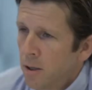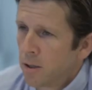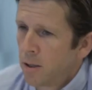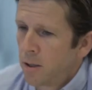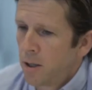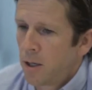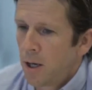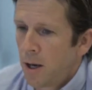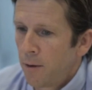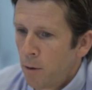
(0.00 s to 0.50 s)
So
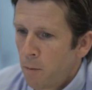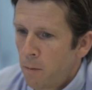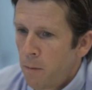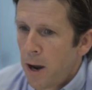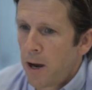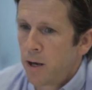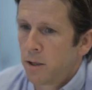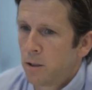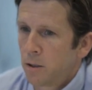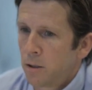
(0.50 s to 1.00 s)
then you have a
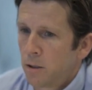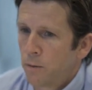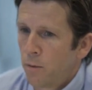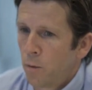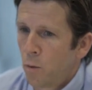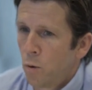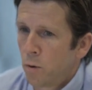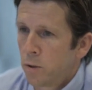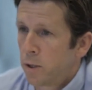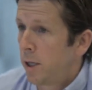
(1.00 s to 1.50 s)
basis
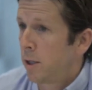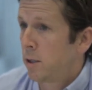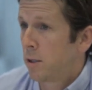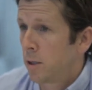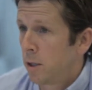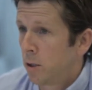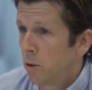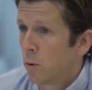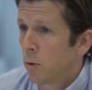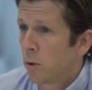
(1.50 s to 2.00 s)
for
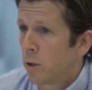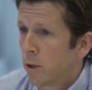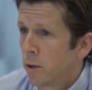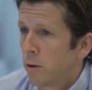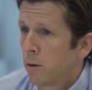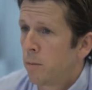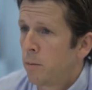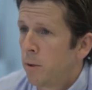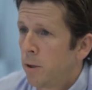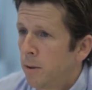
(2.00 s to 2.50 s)
testing your
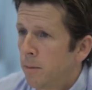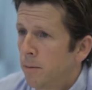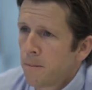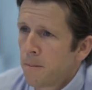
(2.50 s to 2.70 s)
therapy.